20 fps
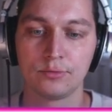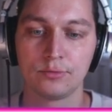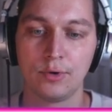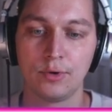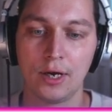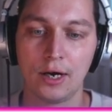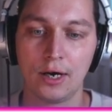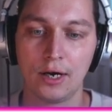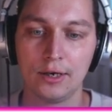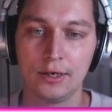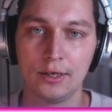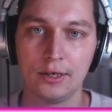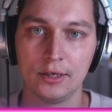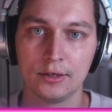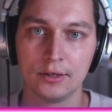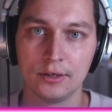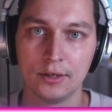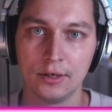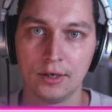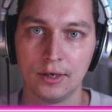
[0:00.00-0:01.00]
we are
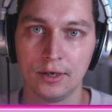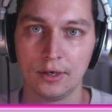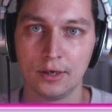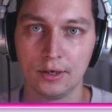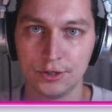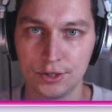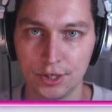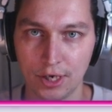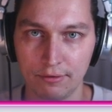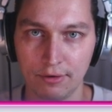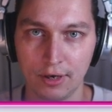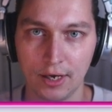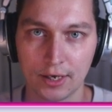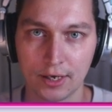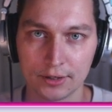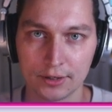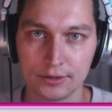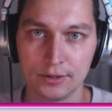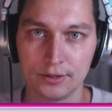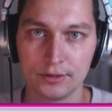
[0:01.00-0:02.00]
in Java
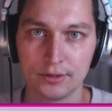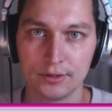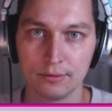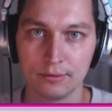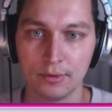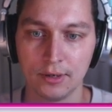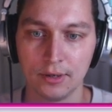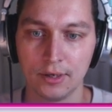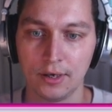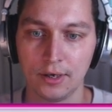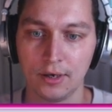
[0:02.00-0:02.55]
ecosystem.